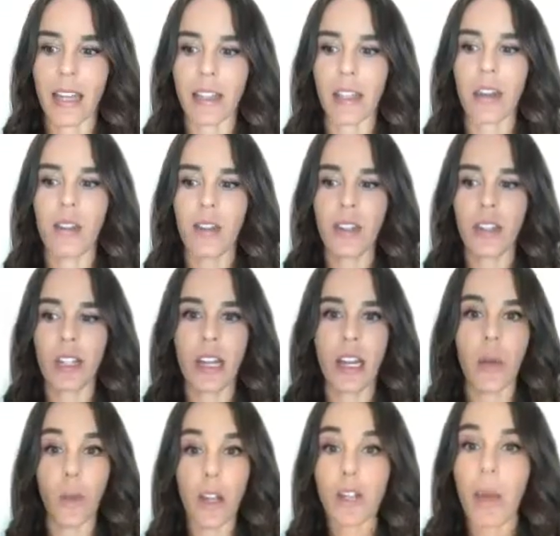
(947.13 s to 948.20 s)
It's
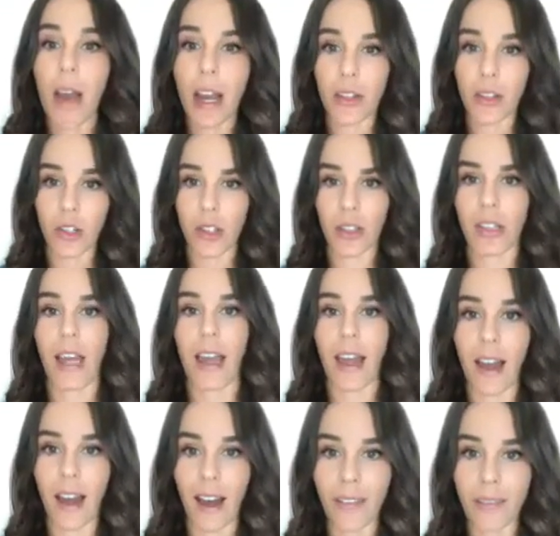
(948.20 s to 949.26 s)
understanding which pathogens I
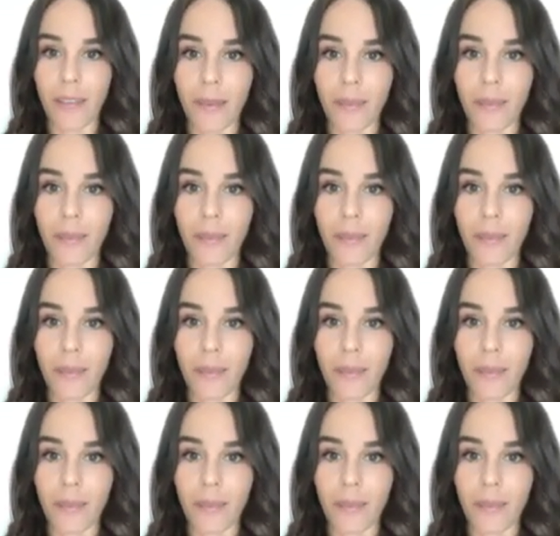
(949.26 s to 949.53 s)
have